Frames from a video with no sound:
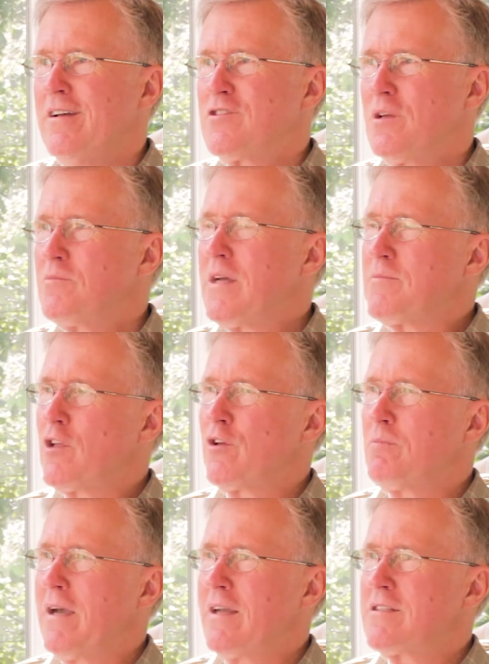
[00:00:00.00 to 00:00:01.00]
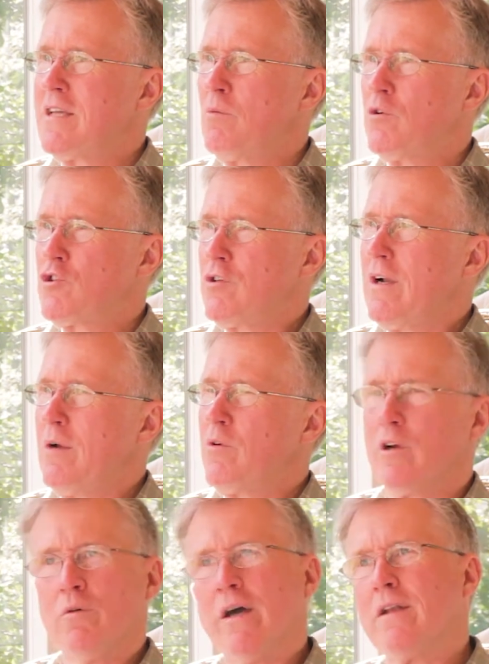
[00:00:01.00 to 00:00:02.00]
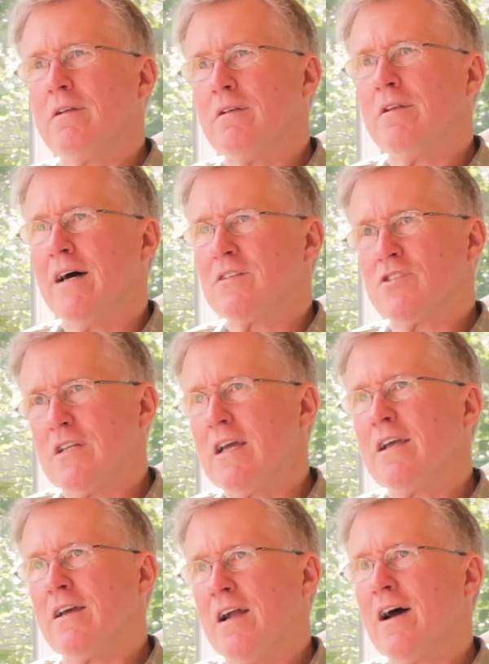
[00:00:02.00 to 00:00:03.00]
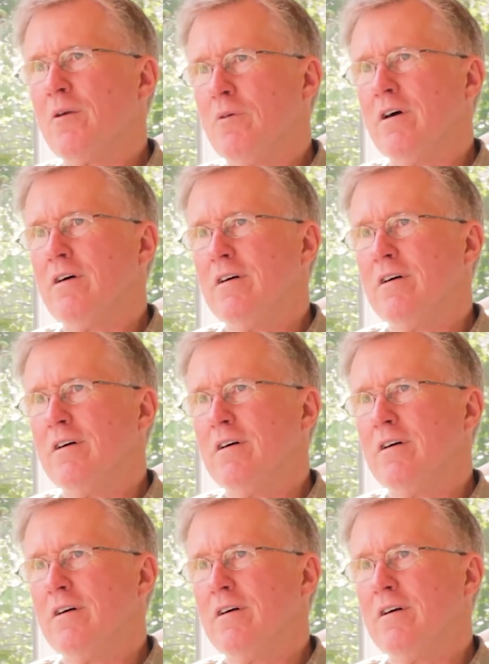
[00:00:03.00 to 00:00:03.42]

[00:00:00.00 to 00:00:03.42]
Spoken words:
sometimes I look back and say, well, should I regret not staying in Ottawa?